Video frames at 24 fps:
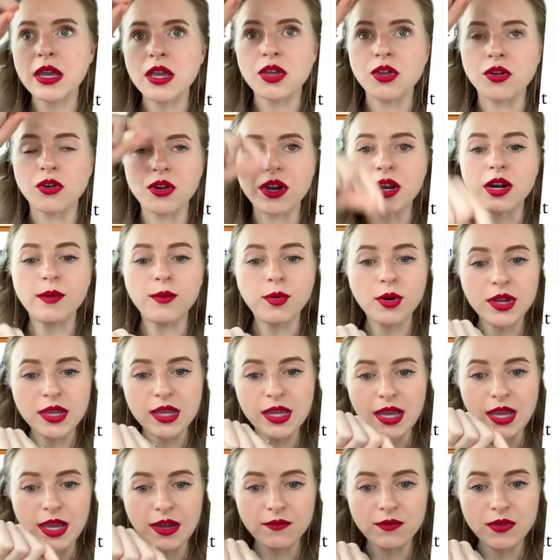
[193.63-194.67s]
your needlepoint
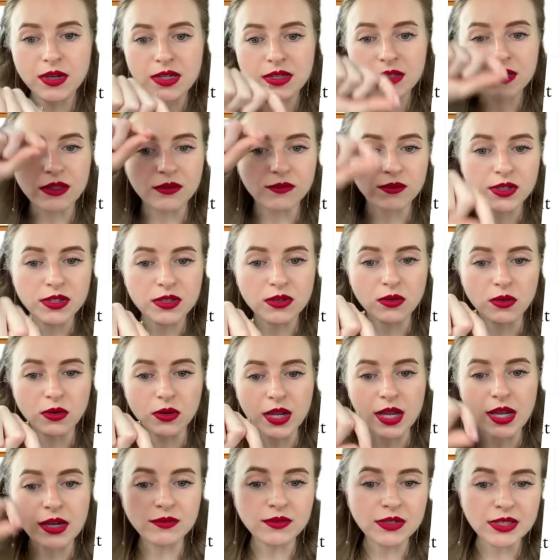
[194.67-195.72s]
canvas, the physical
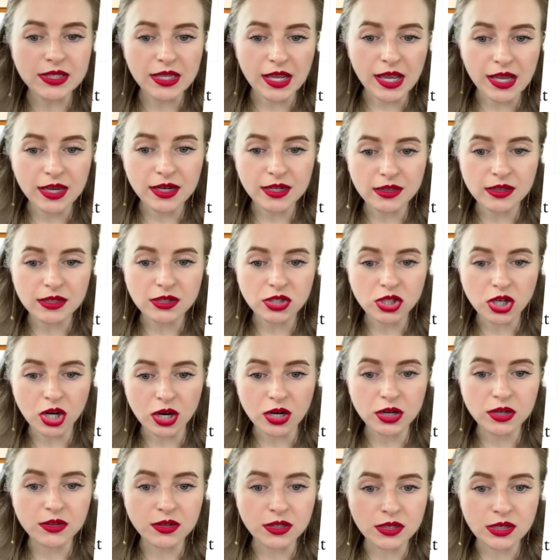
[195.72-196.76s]
canvas, and in the
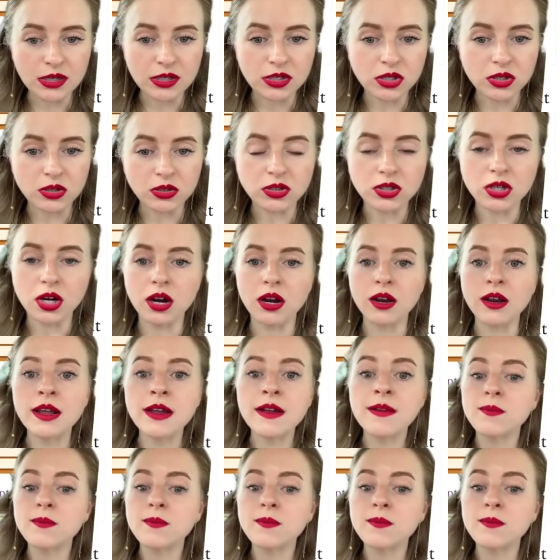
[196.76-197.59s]
chart, the digital chart,